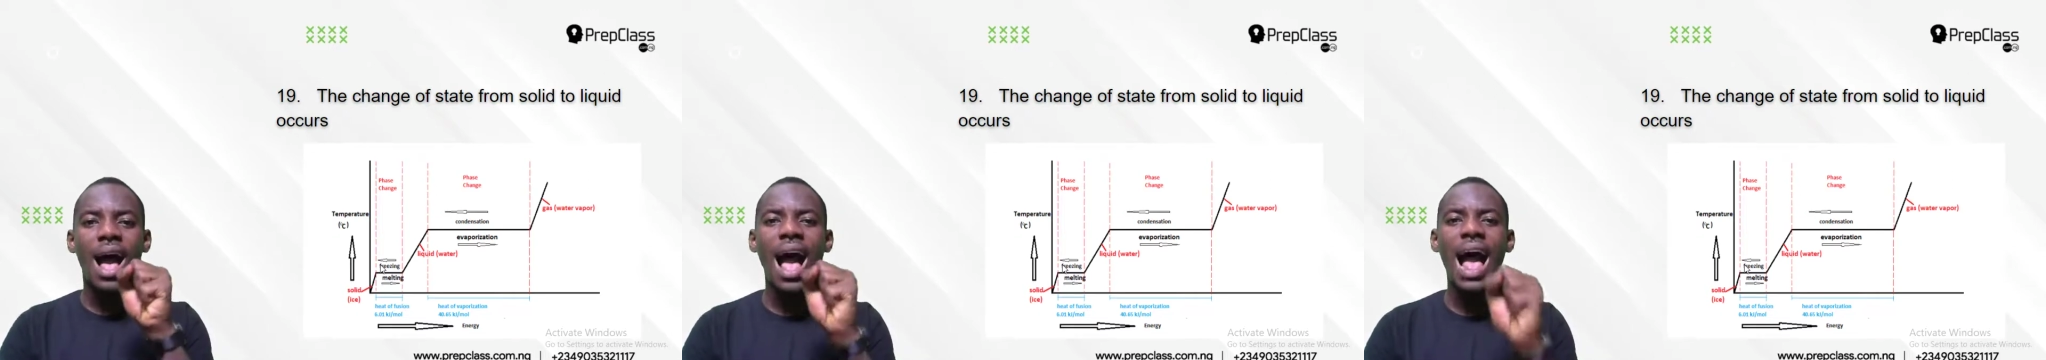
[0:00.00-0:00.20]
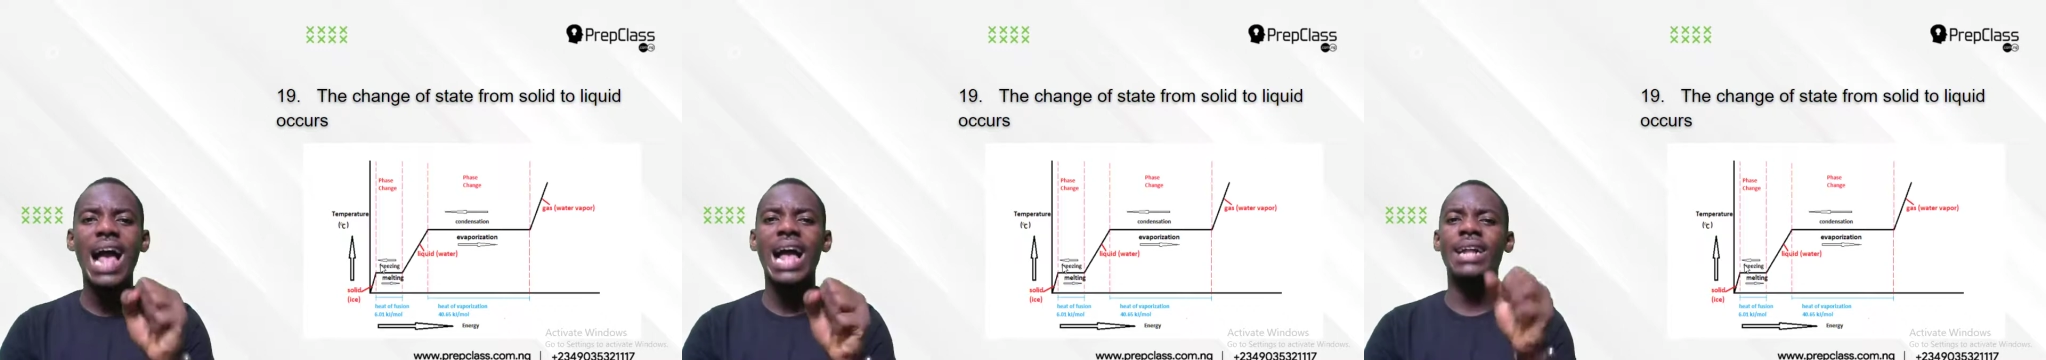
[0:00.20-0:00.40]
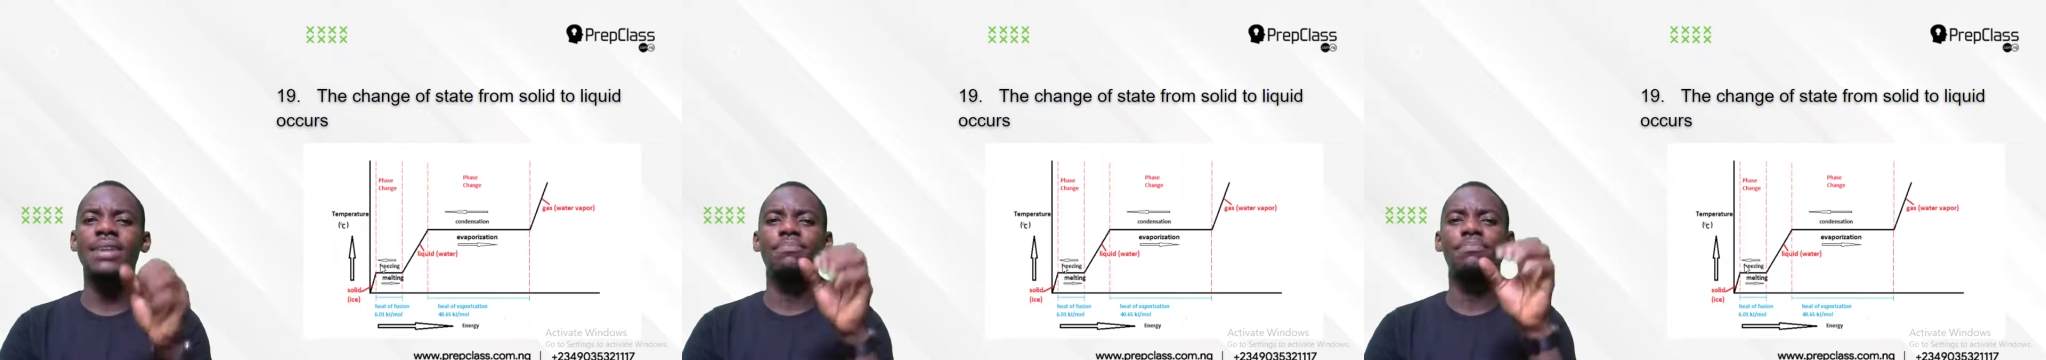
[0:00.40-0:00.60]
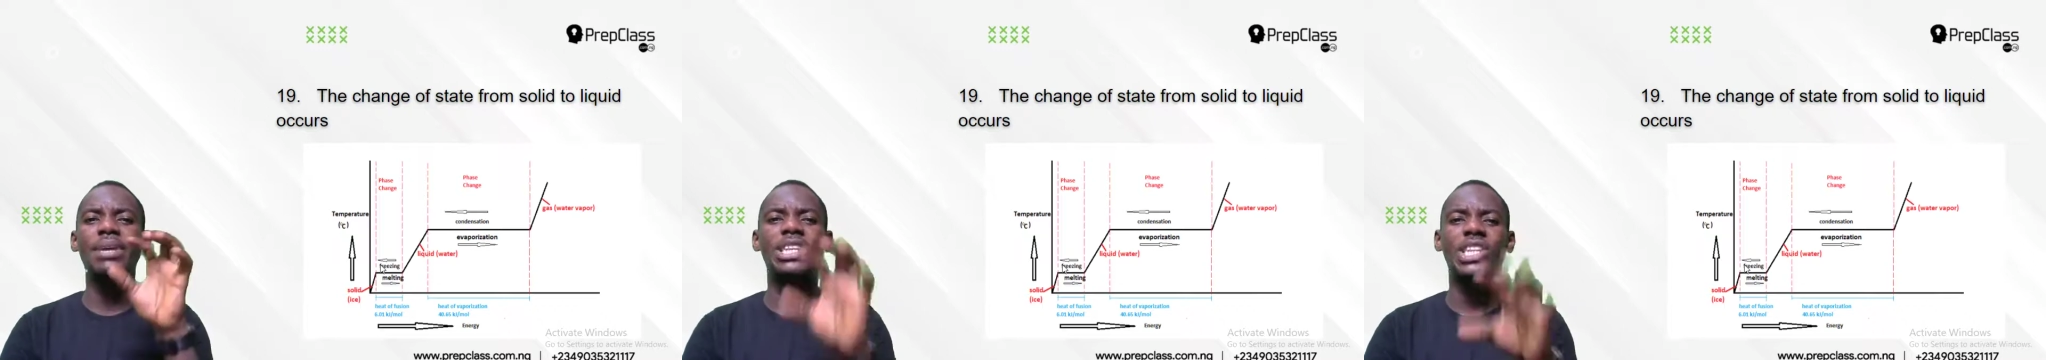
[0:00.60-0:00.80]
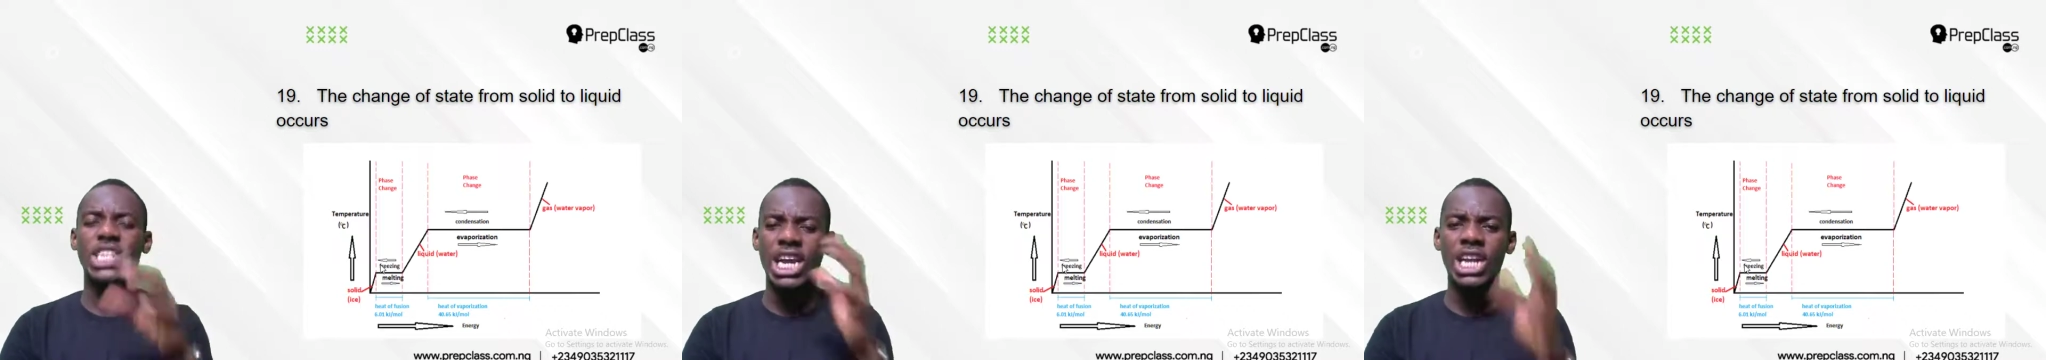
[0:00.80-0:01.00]
and be
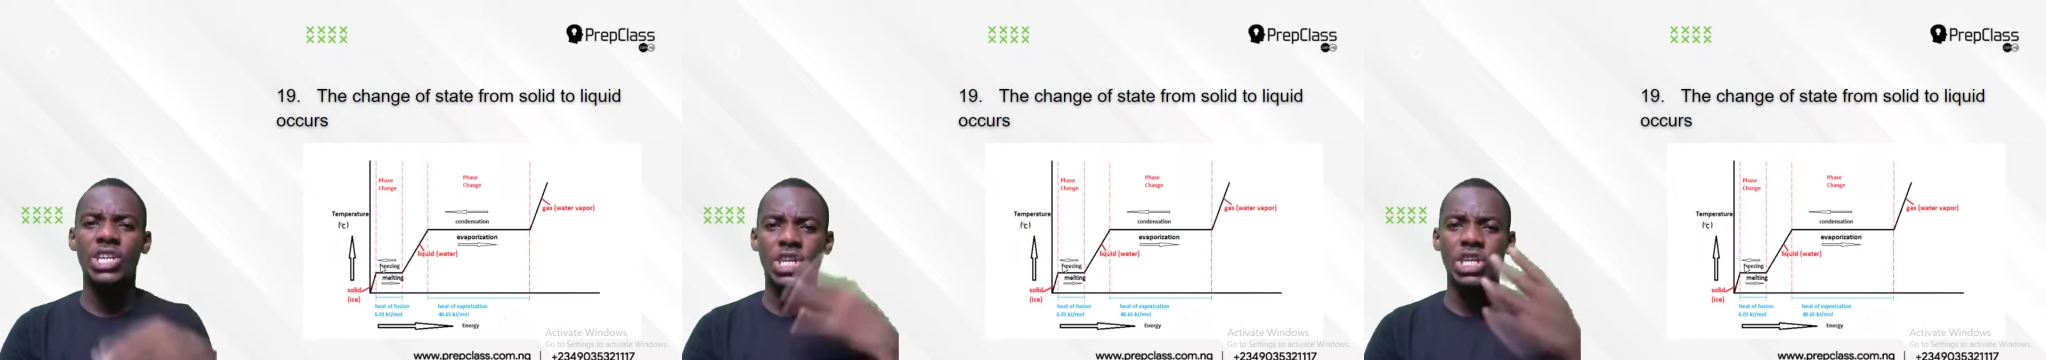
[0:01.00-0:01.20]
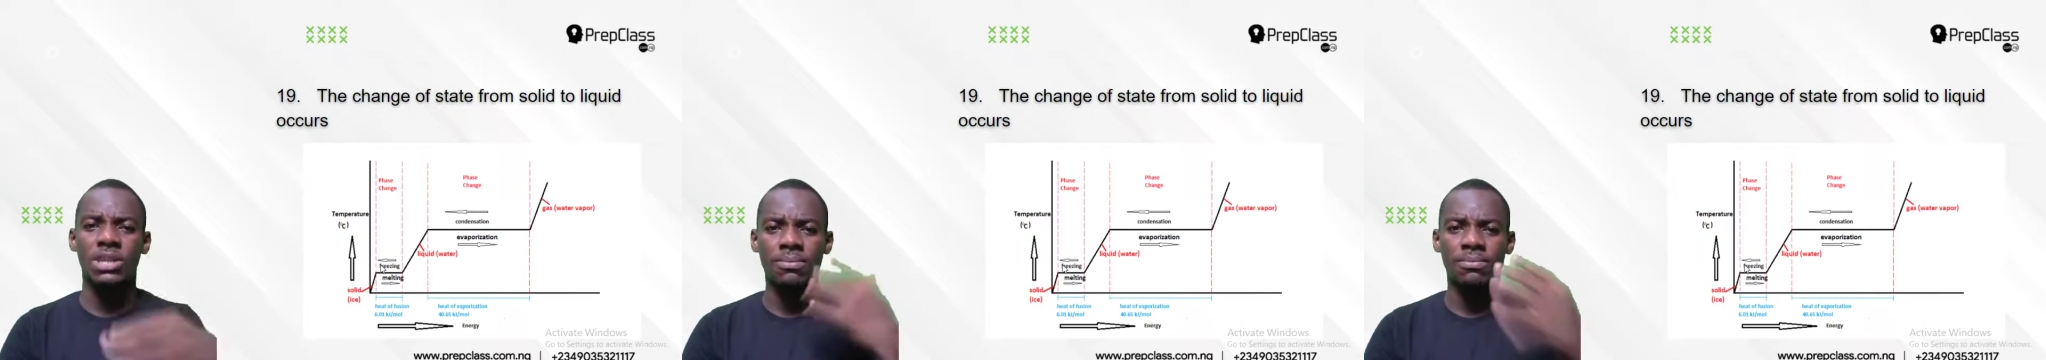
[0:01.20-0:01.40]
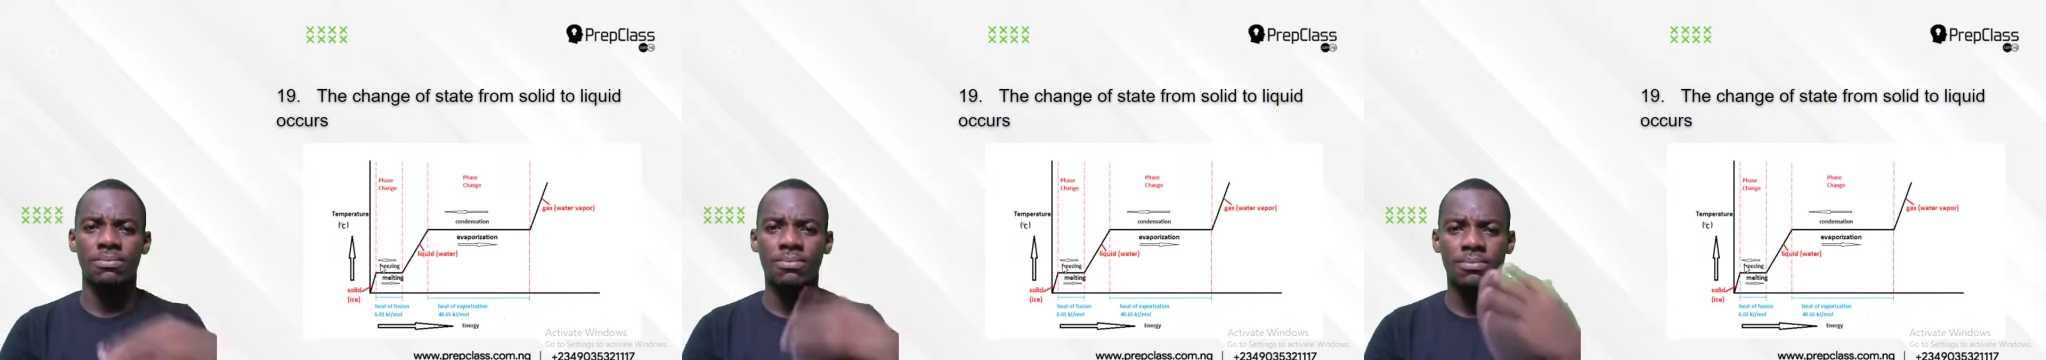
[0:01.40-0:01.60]
changing.